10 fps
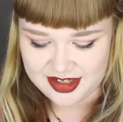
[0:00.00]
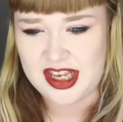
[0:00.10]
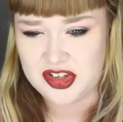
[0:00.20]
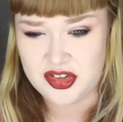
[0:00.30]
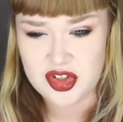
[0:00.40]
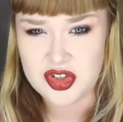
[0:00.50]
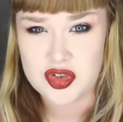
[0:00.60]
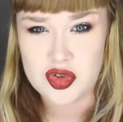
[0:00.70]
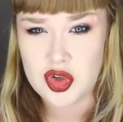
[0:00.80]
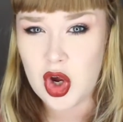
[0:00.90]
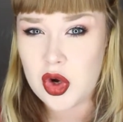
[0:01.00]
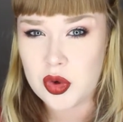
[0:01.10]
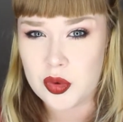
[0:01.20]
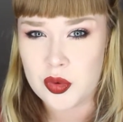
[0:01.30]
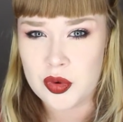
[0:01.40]
It's just
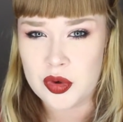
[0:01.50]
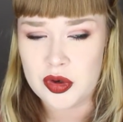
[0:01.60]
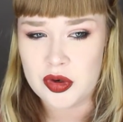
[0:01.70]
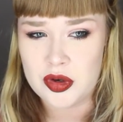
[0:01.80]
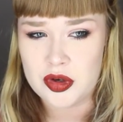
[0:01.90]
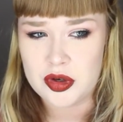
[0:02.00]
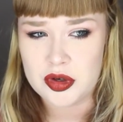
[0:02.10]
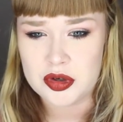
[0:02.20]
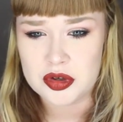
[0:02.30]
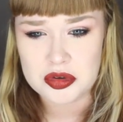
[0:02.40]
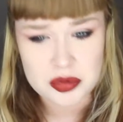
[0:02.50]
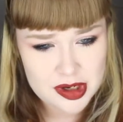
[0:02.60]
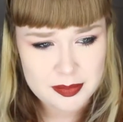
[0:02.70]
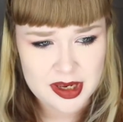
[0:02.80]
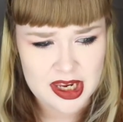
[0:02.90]
so
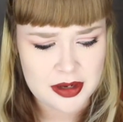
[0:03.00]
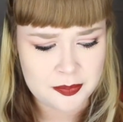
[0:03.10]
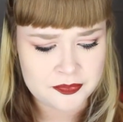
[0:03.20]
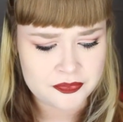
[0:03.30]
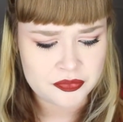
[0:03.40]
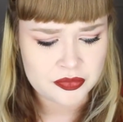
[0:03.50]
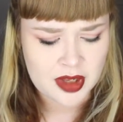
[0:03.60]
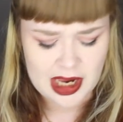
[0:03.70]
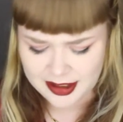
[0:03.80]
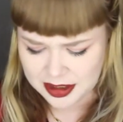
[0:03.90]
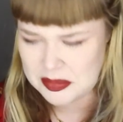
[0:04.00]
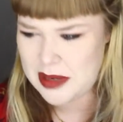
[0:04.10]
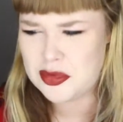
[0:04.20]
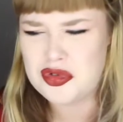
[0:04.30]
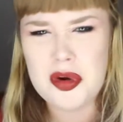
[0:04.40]
creepy. And can
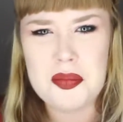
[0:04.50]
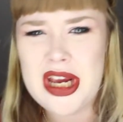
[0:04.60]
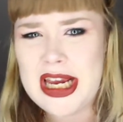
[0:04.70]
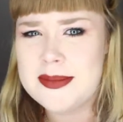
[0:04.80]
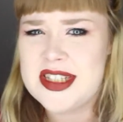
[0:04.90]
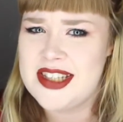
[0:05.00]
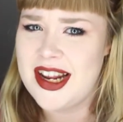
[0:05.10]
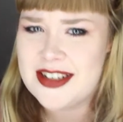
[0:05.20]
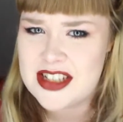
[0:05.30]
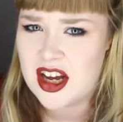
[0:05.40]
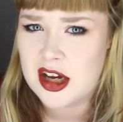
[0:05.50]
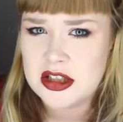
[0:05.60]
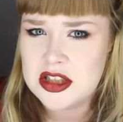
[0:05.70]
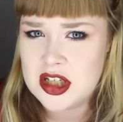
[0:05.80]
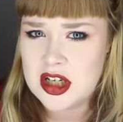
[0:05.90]
people stop bringing up Santa
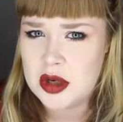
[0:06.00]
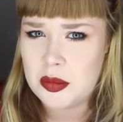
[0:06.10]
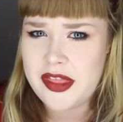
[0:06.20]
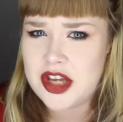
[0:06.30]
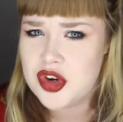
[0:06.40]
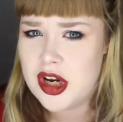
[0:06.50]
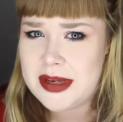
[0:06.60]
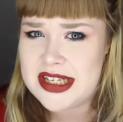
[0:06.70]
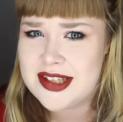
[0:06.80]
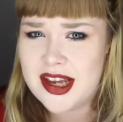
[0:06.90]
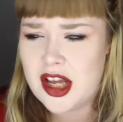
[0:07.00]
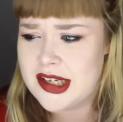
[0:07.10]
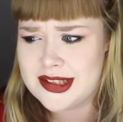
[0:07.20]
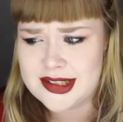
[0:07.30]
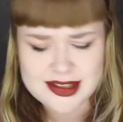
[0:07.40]
when they're trying to be
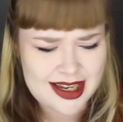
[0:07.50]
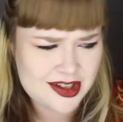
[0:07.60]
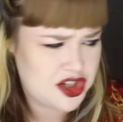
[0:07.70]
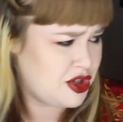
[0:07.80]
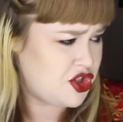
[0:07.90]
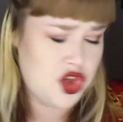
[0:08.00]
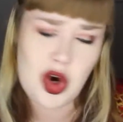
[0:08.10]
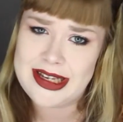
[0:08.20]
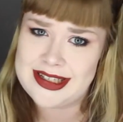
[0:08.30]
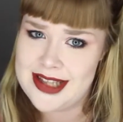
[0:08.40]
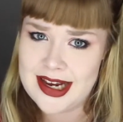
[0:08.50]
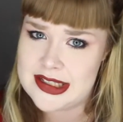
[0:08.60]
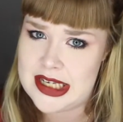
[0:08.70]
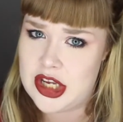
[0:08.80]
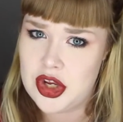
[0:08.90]
Santa is not a
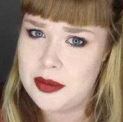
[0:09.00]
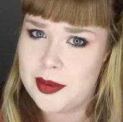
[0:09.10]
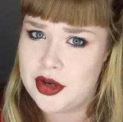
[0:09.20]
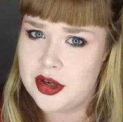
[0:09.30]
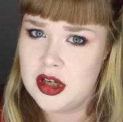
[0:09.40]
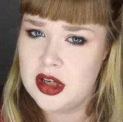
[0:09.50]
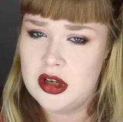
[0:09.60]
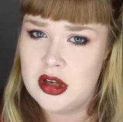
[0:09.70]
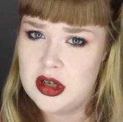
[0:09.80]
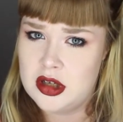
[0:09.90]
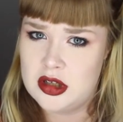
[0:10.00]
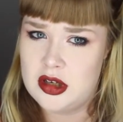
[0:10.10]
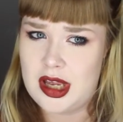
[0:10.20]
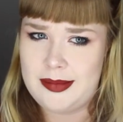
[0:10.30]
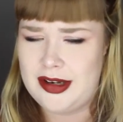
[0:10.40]
sexy human.
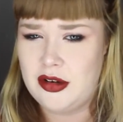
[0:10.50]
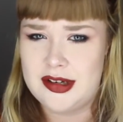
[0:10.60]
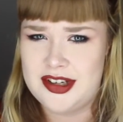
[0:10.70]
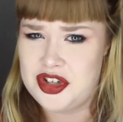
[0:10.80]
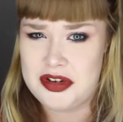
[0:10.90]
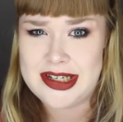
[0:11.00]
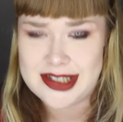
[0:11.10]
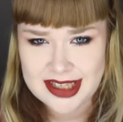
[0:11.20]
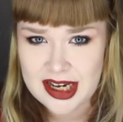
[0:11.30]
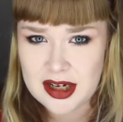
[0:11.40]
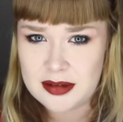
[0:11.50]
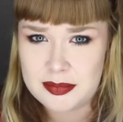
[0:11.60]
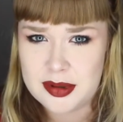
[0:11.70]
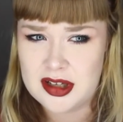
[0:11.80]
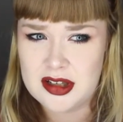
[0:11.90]
I mean, not unless you're into that,
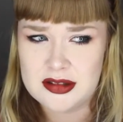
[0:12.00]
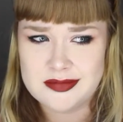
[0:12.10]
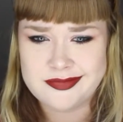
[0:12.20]
but